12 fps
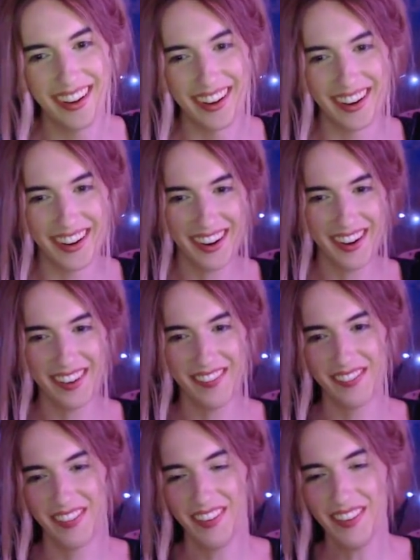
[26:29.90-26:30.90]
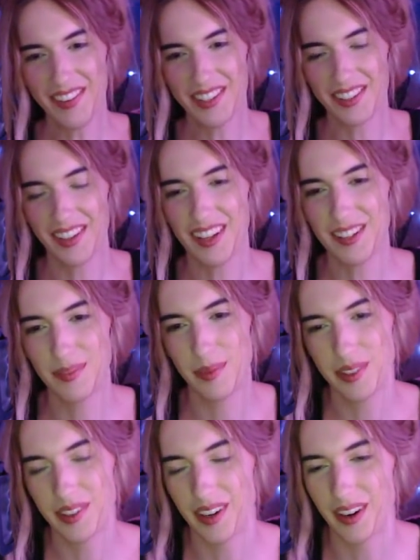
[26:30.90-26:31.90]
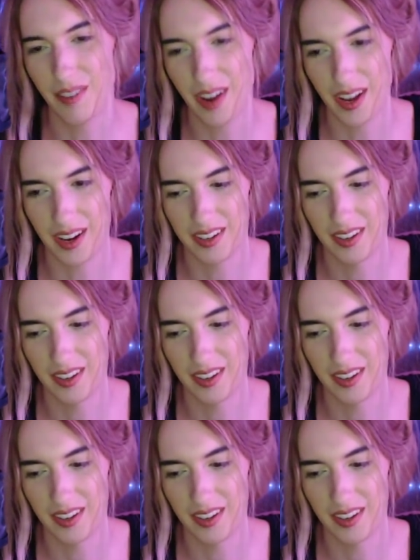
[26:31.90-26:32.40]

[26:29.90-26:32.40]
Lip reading: What was the last book that I read?